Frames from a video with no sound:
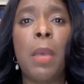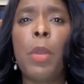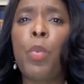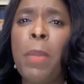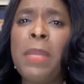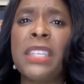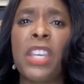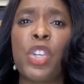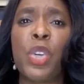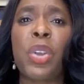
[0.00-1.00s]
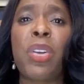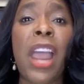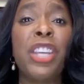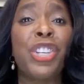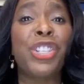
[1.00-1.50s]
But women's issues are
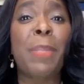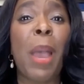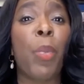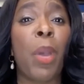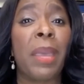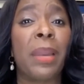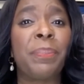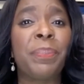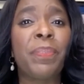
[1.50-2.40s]
not just about women.